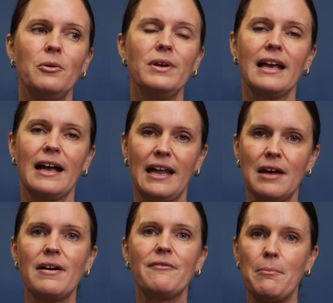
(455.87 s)
we can kind
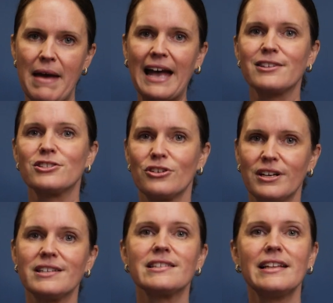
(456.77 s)
of have a master
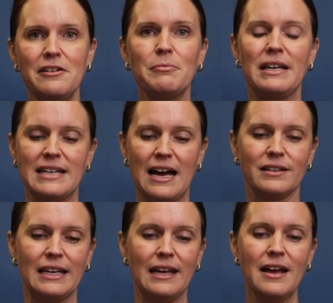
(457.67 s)
and a slave
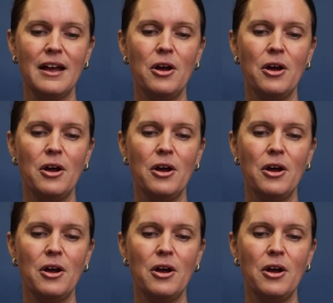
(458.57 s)
mentality